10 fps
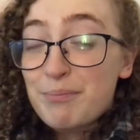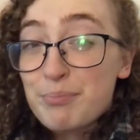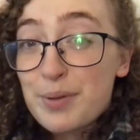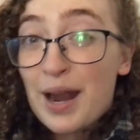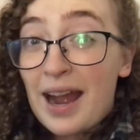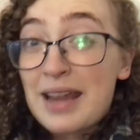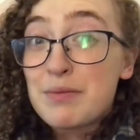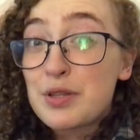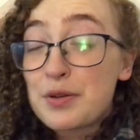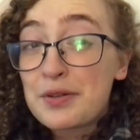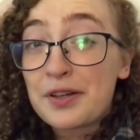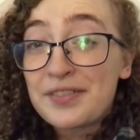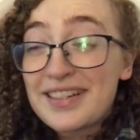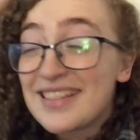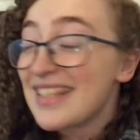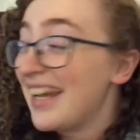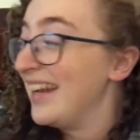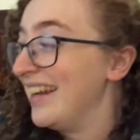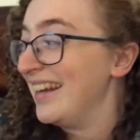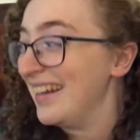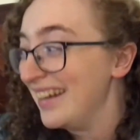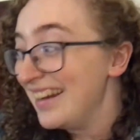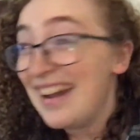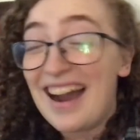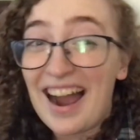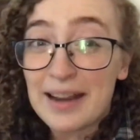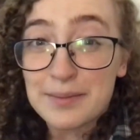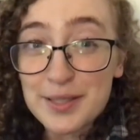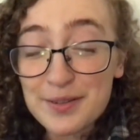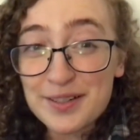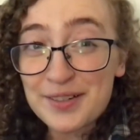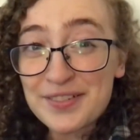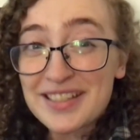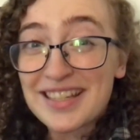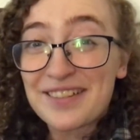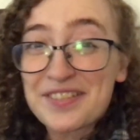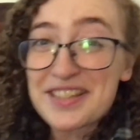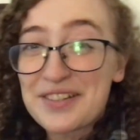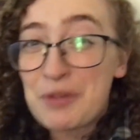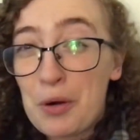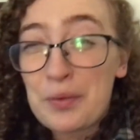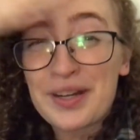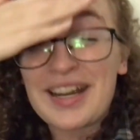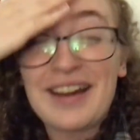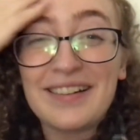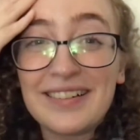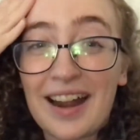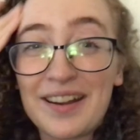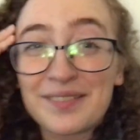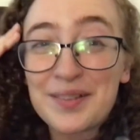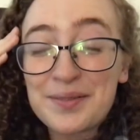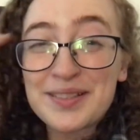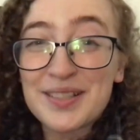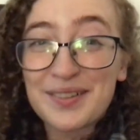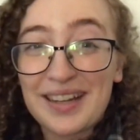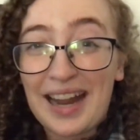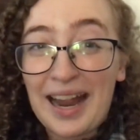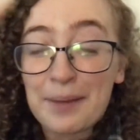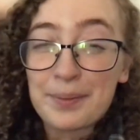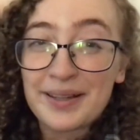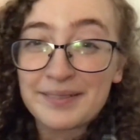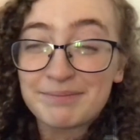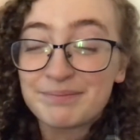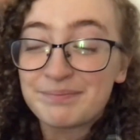But I am so nervous. I'm so nervous that everything won't work out. I don't know what's going to happen.